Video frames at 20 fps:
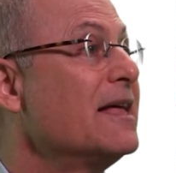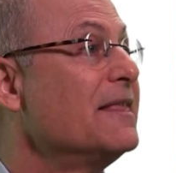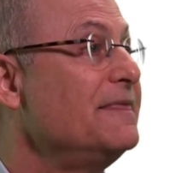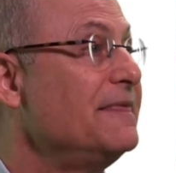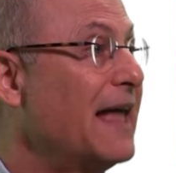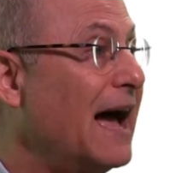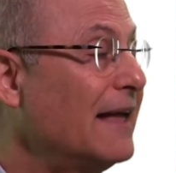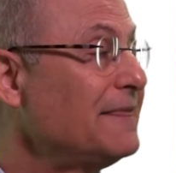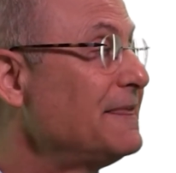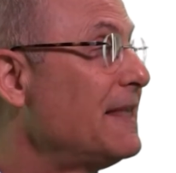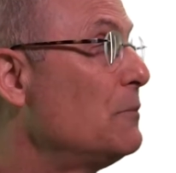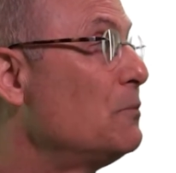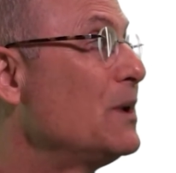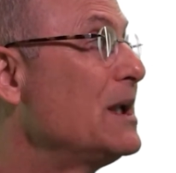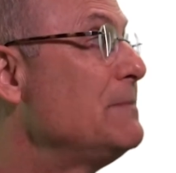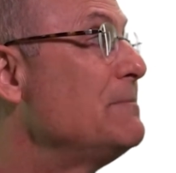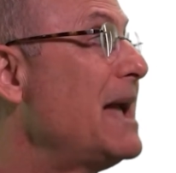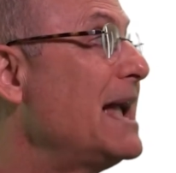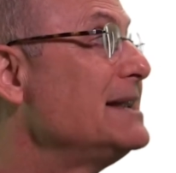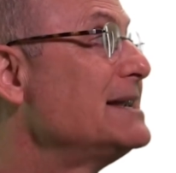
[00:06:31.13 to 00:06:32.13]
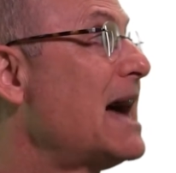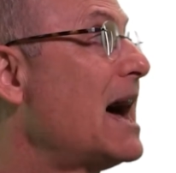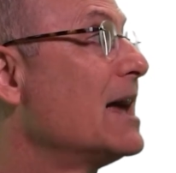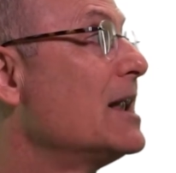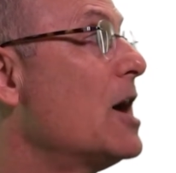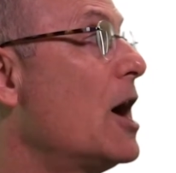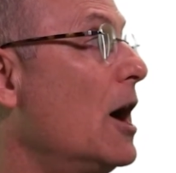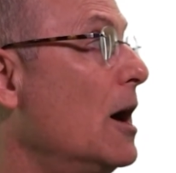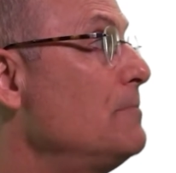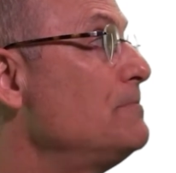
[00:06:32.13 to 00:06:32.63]
Not that we may
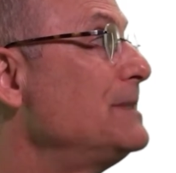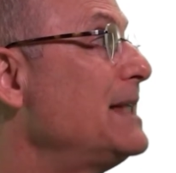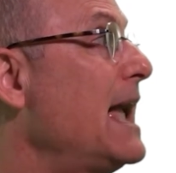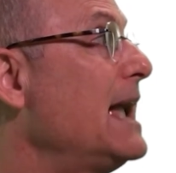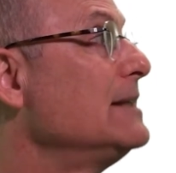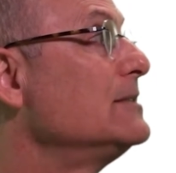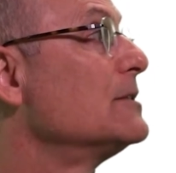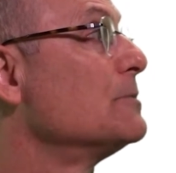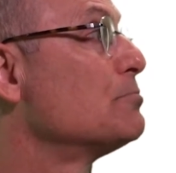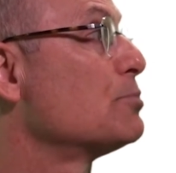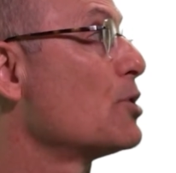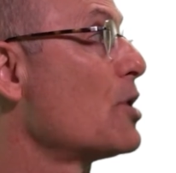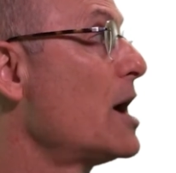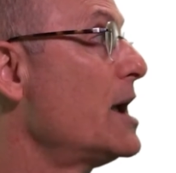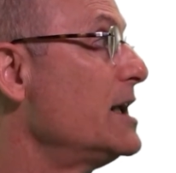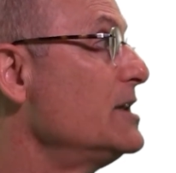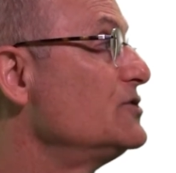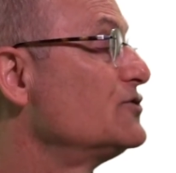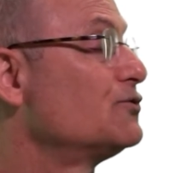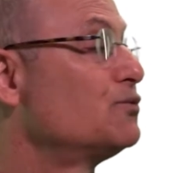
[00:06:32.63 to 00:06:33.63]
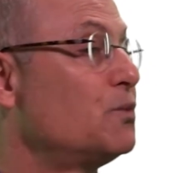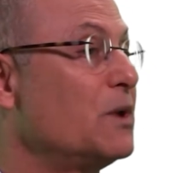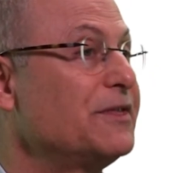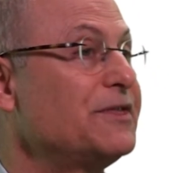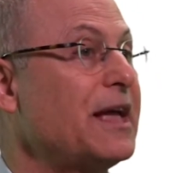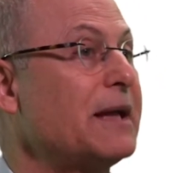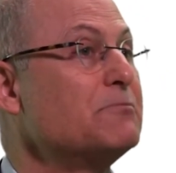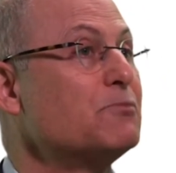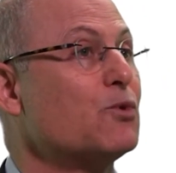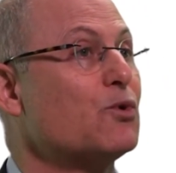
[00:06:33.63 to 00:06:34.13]
not update the price
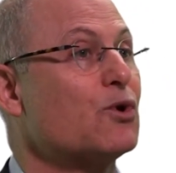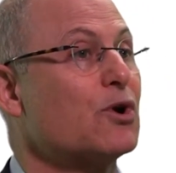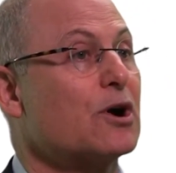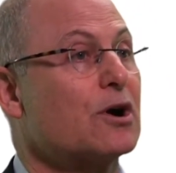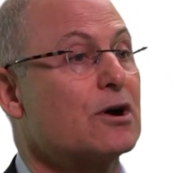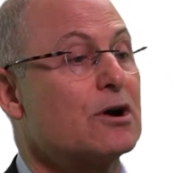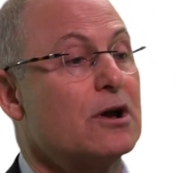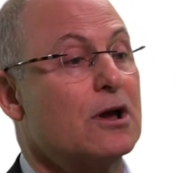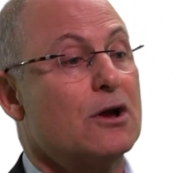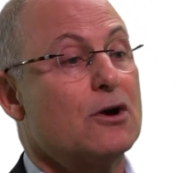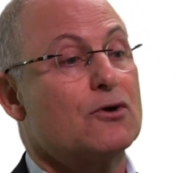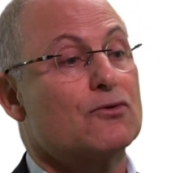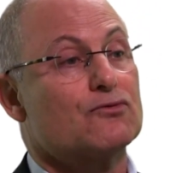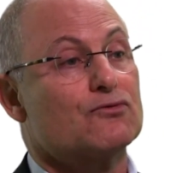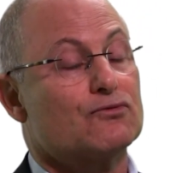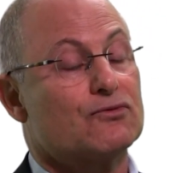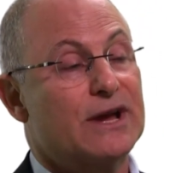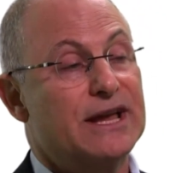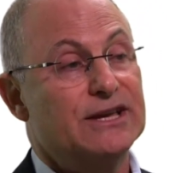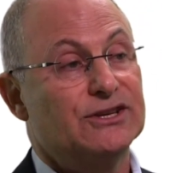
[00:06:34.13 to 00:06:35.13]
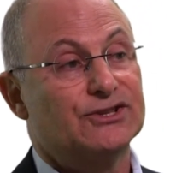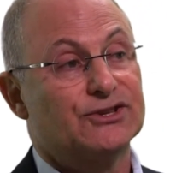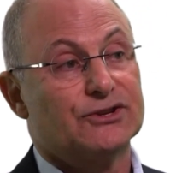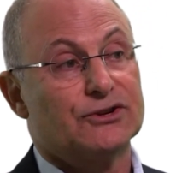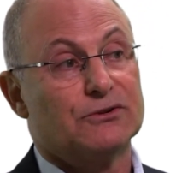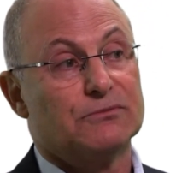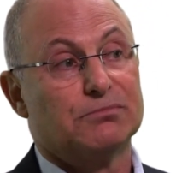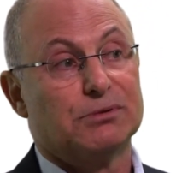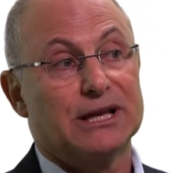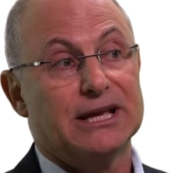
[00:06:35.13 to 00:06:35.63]
with a more
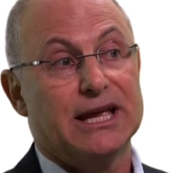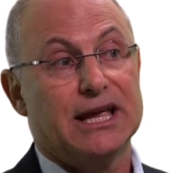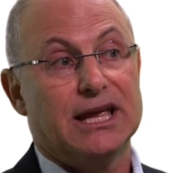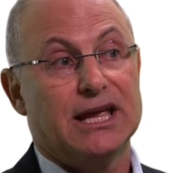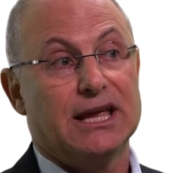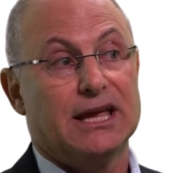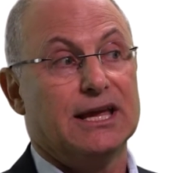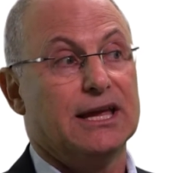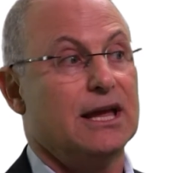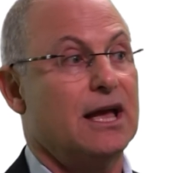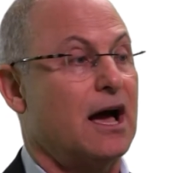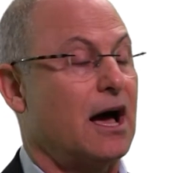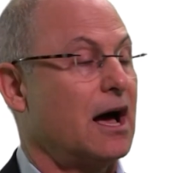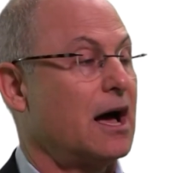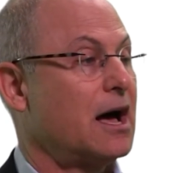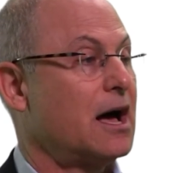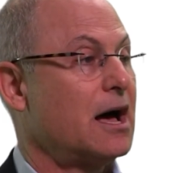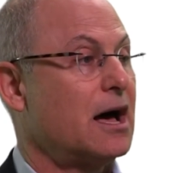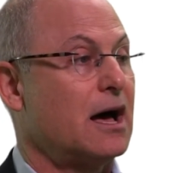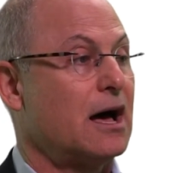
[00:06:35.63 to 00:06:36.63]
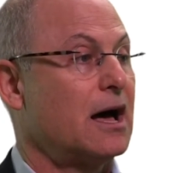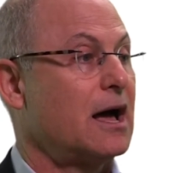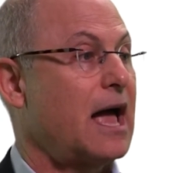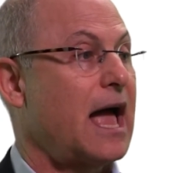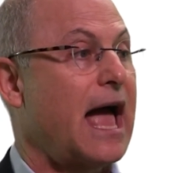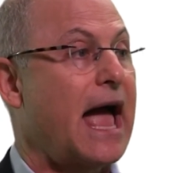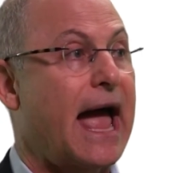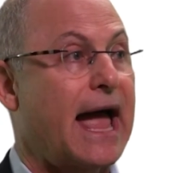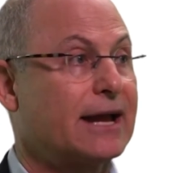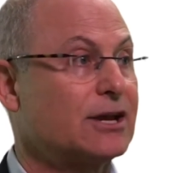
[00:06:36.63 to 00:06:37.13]
reasonably
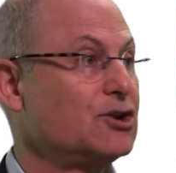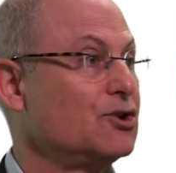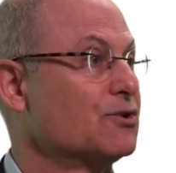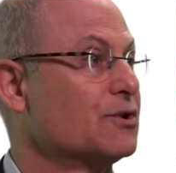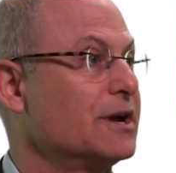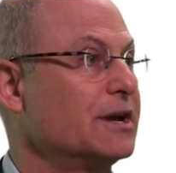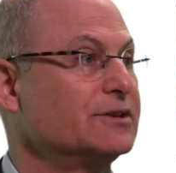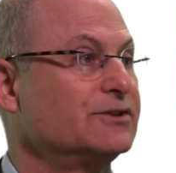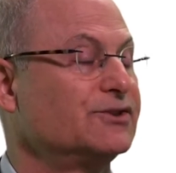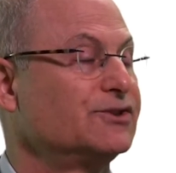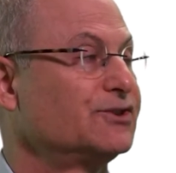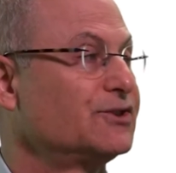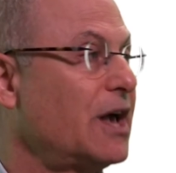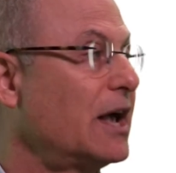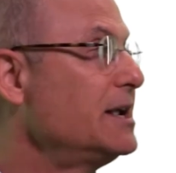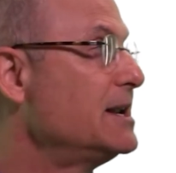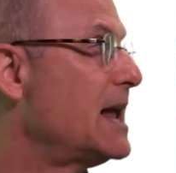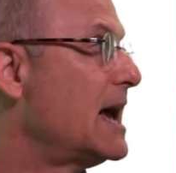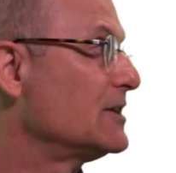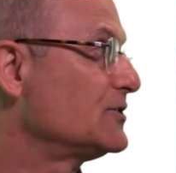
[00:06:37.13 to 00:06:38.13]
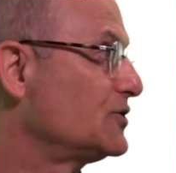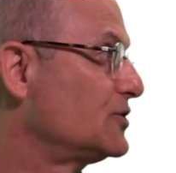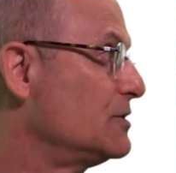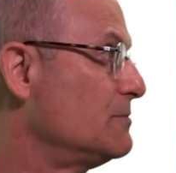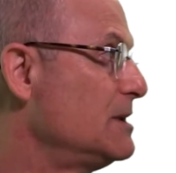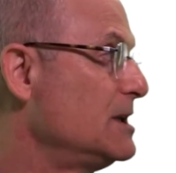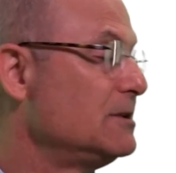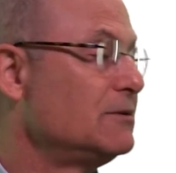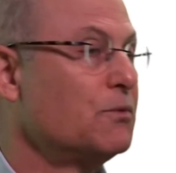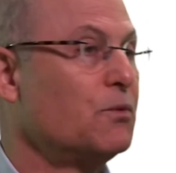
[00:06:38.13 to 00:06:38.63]
accurate site
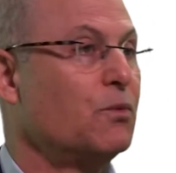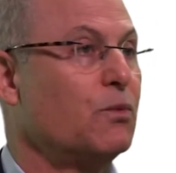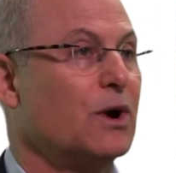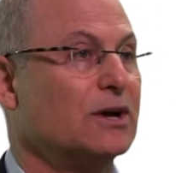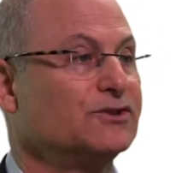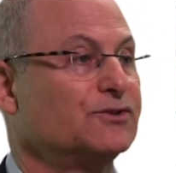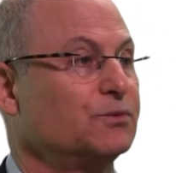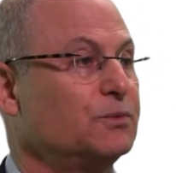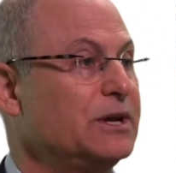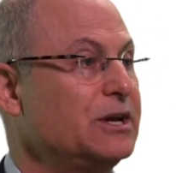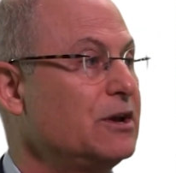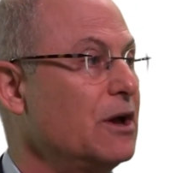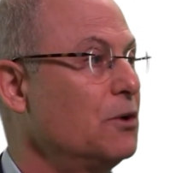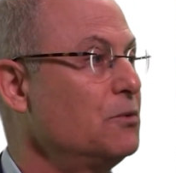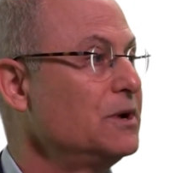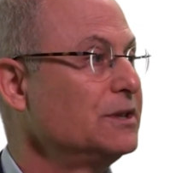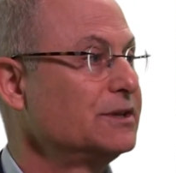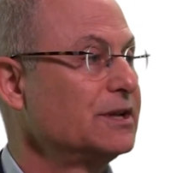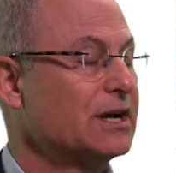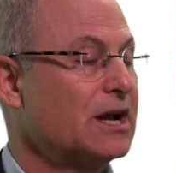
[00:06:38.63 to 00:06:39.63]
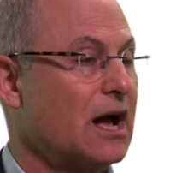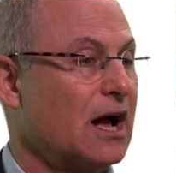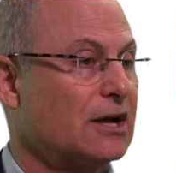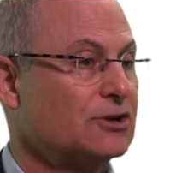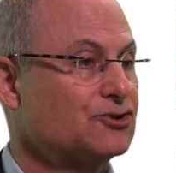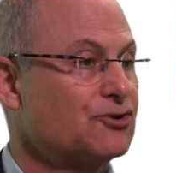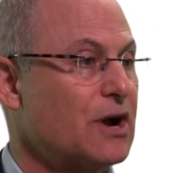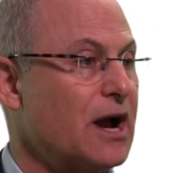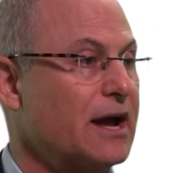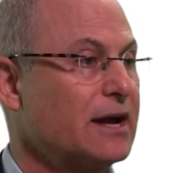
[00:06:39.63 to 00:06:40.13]
estimate once we go into
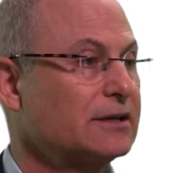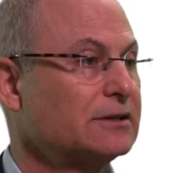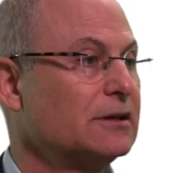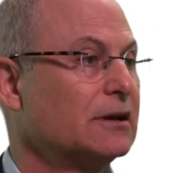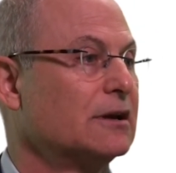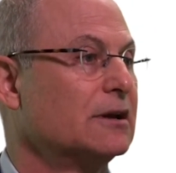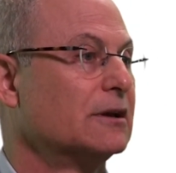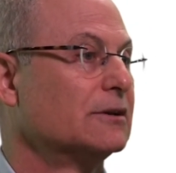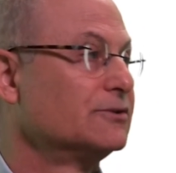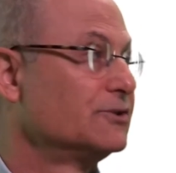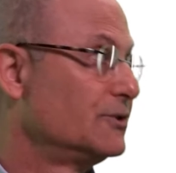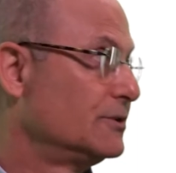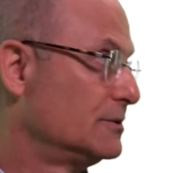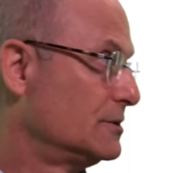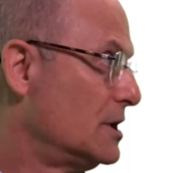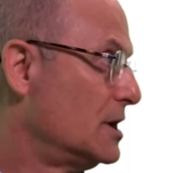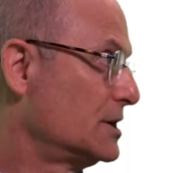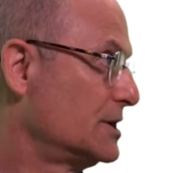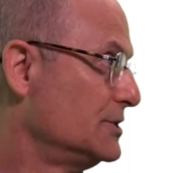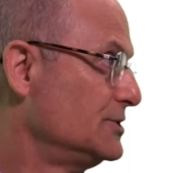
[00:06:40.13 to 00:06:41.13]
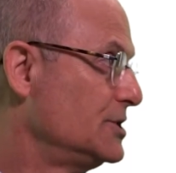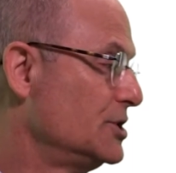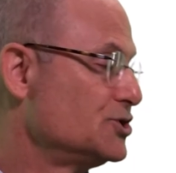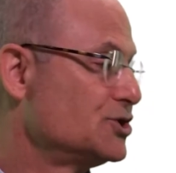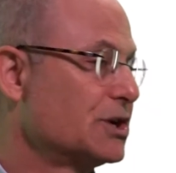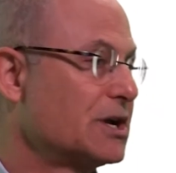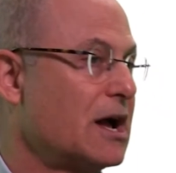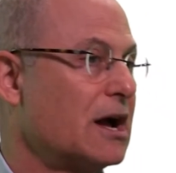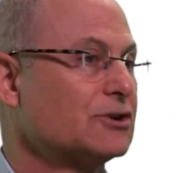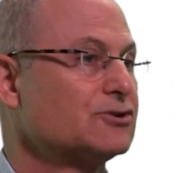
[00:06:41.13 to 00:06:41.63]
contract,
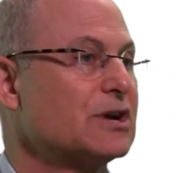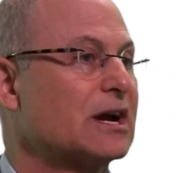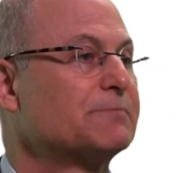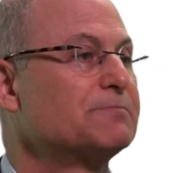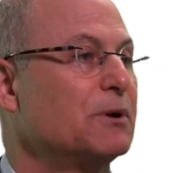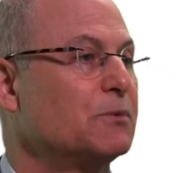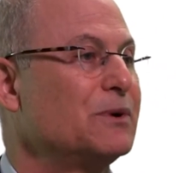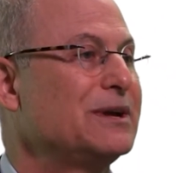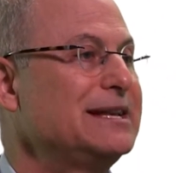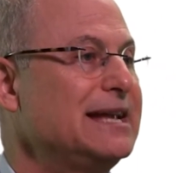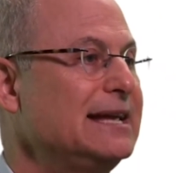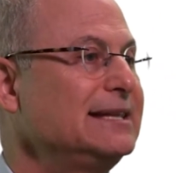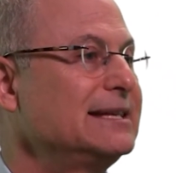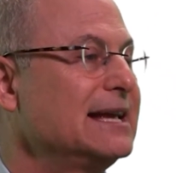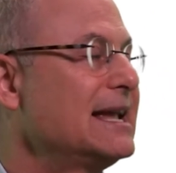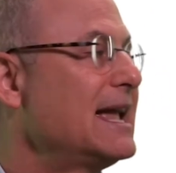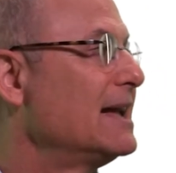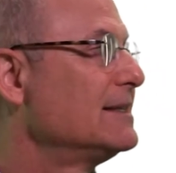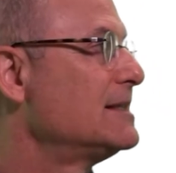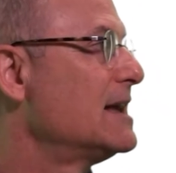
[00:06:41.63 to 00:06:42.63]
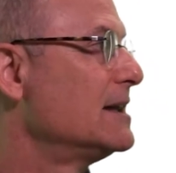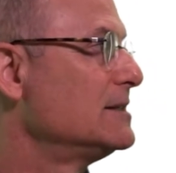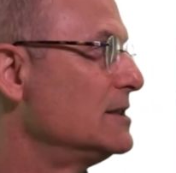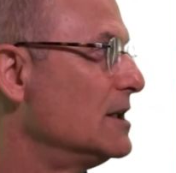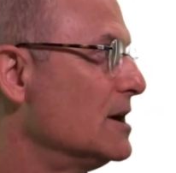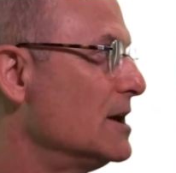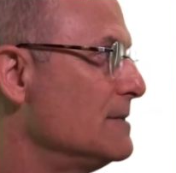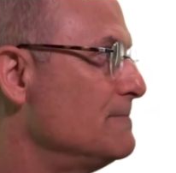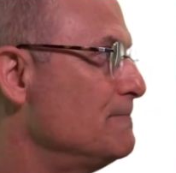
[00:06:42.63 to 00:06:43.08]
contingent contract, but we need to get that done.